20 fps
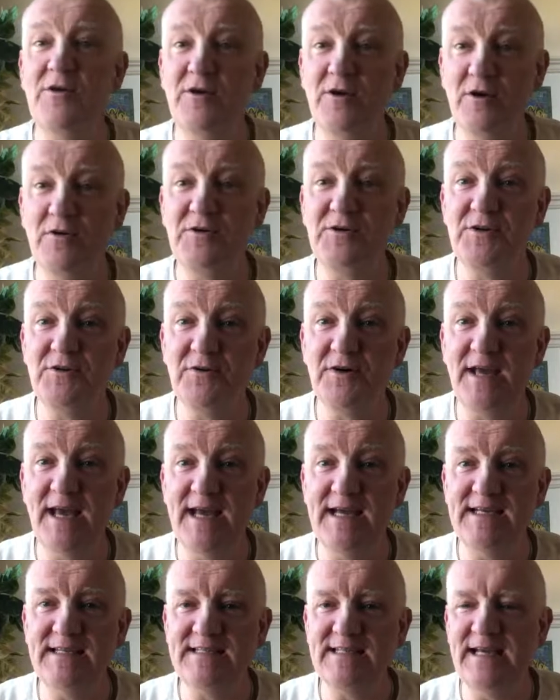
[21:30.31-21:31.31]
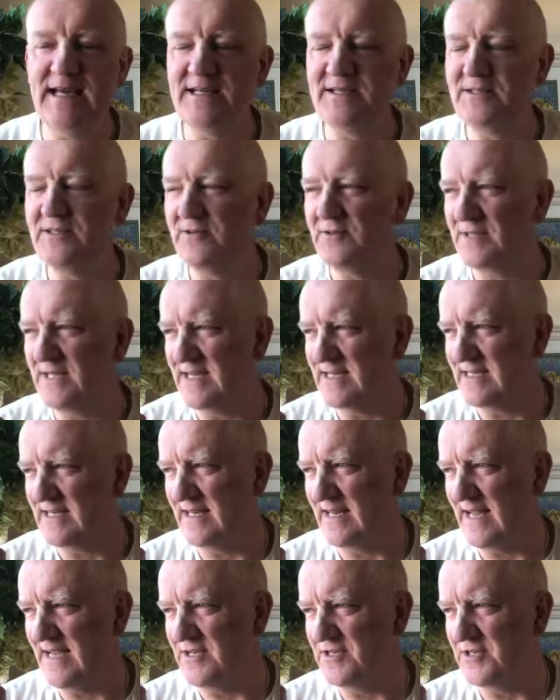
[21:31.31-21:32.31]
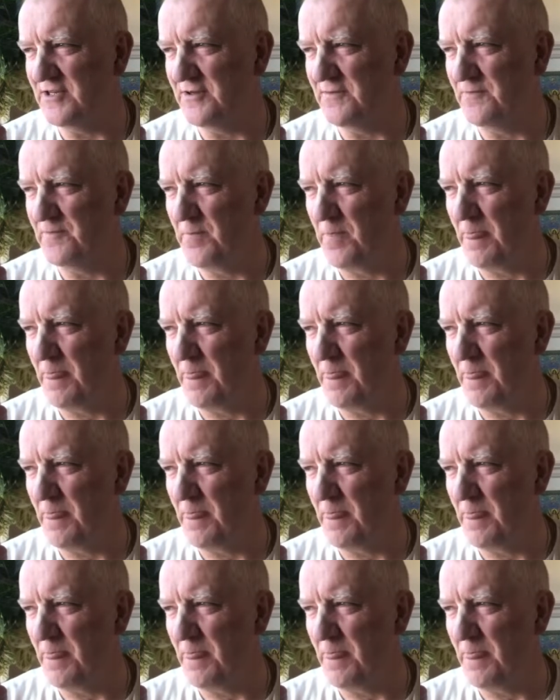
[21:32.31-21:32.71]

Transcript: to your gate to get to your destination.